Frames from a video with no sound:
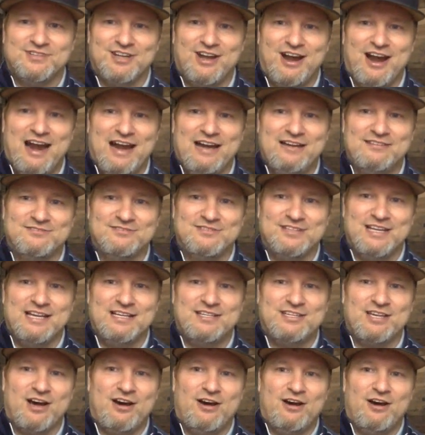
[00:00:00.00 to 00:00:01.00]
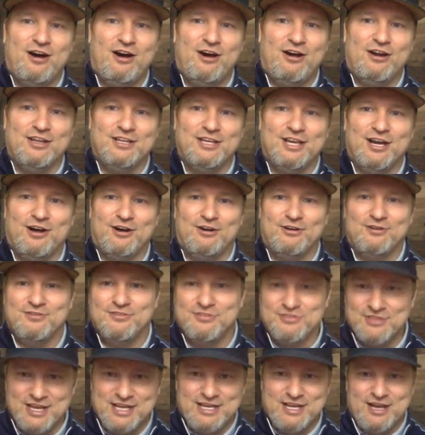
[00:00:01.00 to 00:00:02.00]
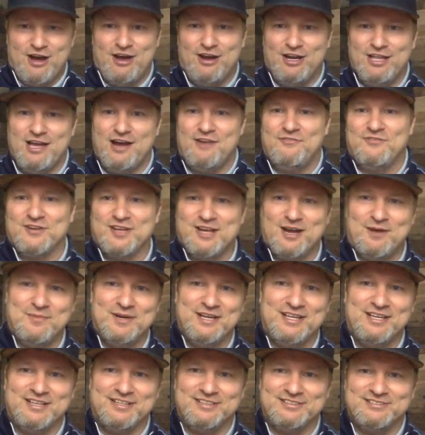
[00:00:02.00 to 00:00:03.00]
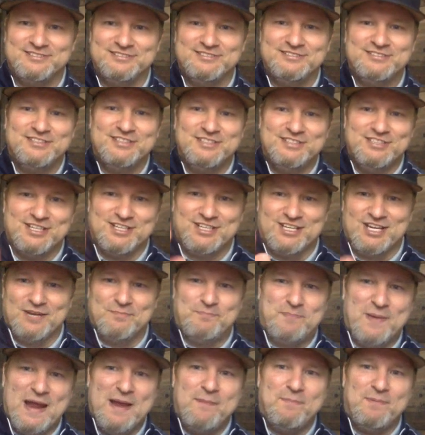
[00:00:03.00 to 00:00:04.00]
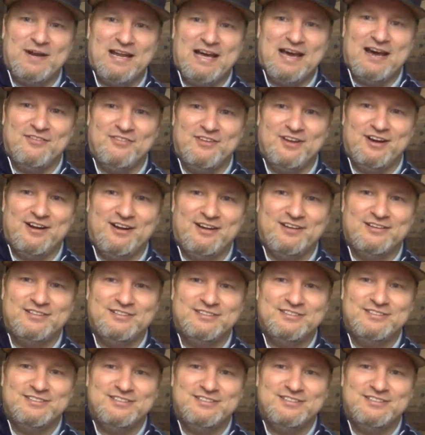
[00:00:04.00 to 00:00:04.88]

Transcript: All right, thank y'all, all of y'all. Thank all of y'all for coming in. You're good people out there.